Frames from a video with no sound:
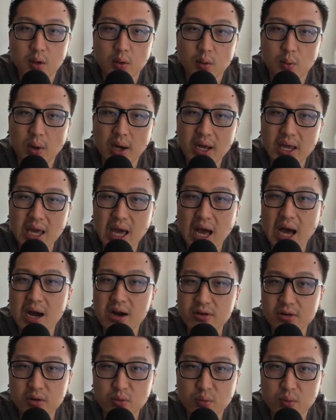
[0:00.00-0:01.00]
why
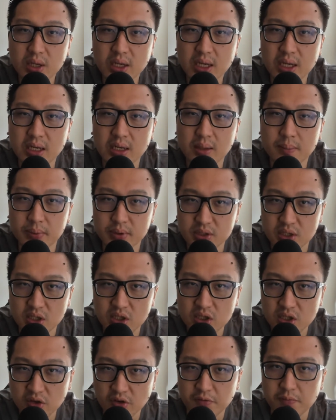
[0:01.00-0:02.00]
aren't we in a
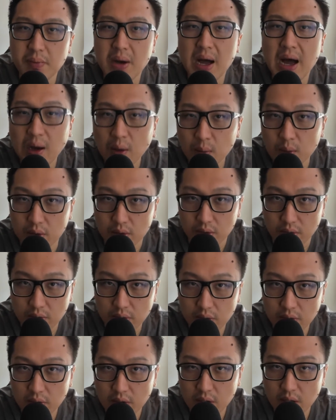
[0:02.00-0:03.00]
position of
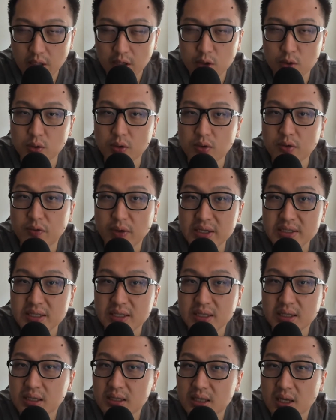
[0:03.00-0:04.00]
power to invest
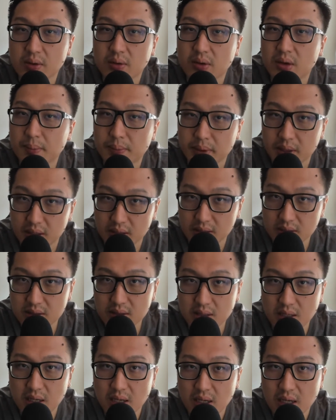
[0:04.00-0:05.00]
in these type of
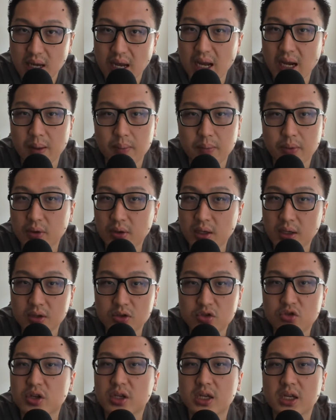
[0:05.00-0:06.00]
companies? And I'm talking
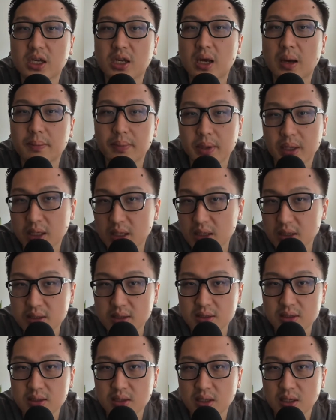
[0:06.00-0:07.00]
3D
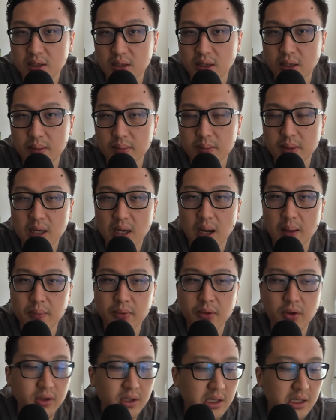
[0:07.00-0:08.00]
companies. Yep. I'm
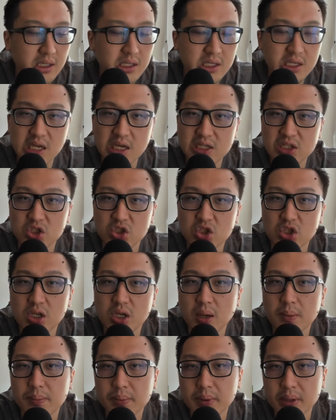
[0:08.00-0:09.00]
talking ESG
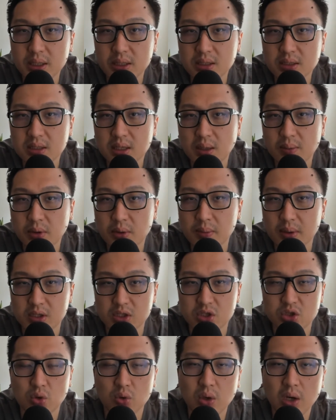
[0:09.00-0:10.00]
companies. I'm talking about
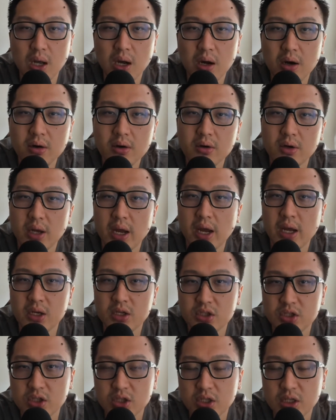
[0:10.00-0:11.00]
solar
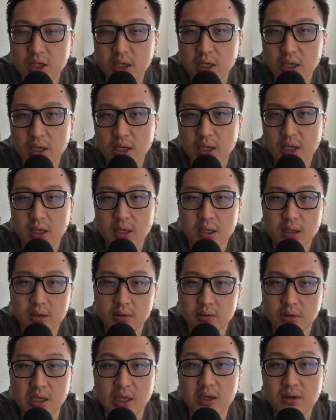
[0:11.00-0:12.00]
energy,
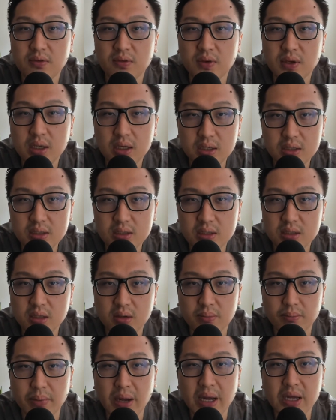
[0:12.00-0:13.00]

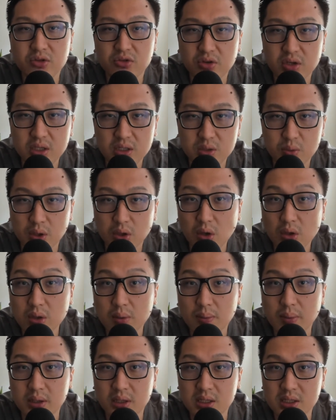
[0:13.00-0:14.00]
EVs, batteries. We talked
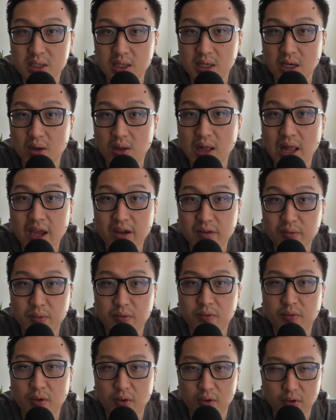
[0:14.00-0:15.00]
about this in our live
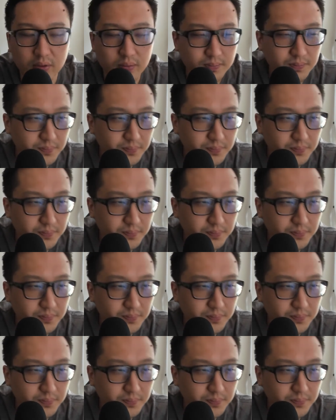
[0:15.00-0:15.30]
before.